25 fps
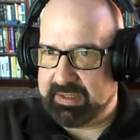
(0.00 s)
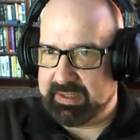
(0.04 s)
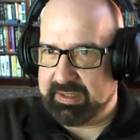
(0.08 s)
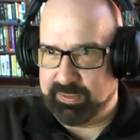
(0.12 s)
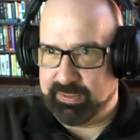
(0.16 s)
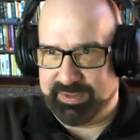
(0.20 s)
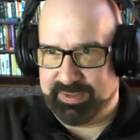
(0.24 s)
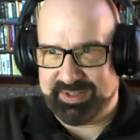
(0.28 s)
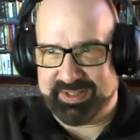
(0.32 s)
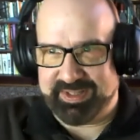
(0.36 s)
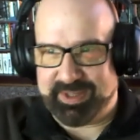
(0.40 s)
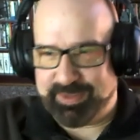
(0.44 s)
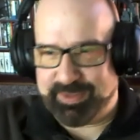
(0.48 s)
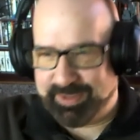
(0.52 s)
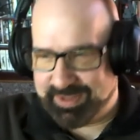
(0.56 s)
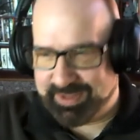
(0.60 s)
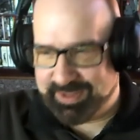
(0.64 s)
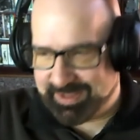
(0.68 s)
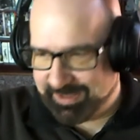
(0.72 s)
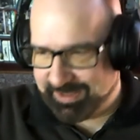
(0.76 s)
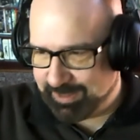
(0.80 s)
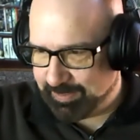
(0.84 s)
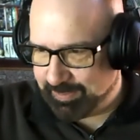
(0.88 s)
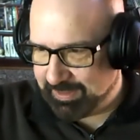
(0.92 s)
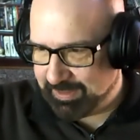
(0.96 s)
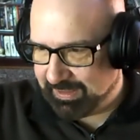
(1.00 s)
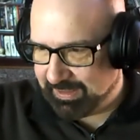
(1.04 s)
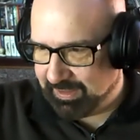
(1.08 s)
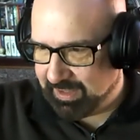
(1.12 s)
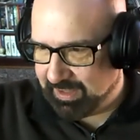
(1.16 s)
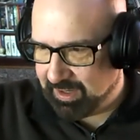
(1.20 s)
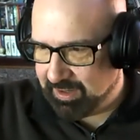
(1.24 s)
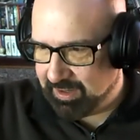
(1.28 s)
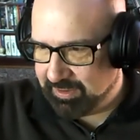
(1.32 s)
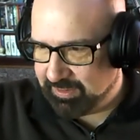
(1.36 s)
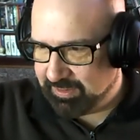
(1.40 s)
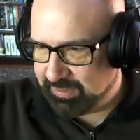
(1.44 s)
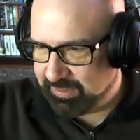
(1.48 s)
and who stuck with us a little bit
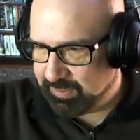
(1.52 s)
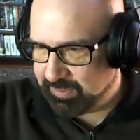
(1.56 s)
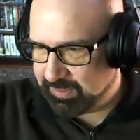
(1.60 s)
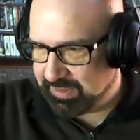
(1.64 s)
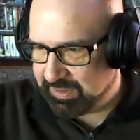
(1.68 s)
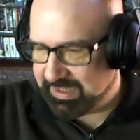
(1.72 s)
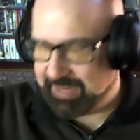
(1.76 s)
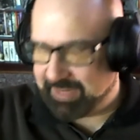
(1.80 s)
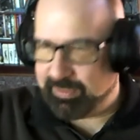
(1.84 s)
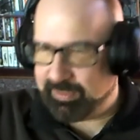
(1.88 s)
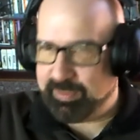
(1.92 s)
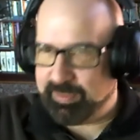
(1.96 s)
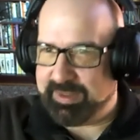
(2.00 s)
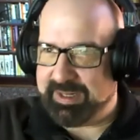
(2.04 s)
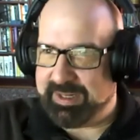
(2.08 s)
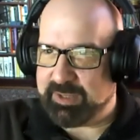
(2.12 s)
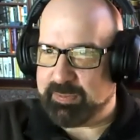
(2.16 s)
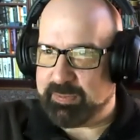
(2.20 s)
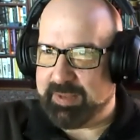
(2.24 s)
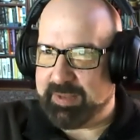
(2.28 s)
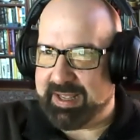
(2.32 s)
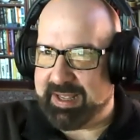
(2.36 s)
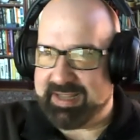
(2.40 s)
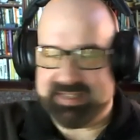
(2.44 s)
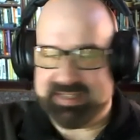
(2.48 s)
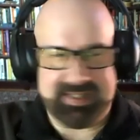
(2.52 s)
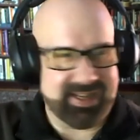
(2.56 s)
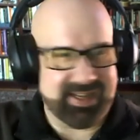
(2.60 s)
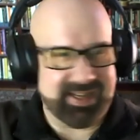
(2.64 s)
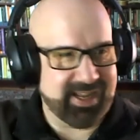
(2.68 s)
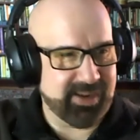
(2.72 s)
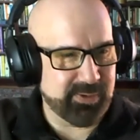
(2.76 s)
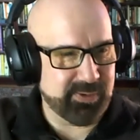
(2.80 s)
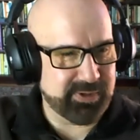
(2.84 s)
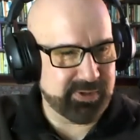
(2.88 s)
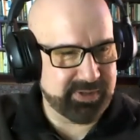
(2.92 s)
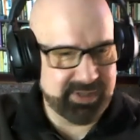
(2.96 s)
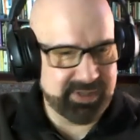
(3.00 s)
longer, as we're 7 minutes past the
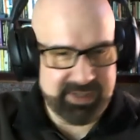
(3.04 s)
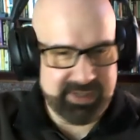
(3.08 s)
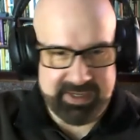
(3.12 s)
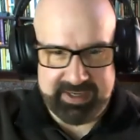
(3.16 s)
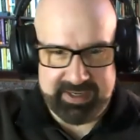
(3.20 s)
hour.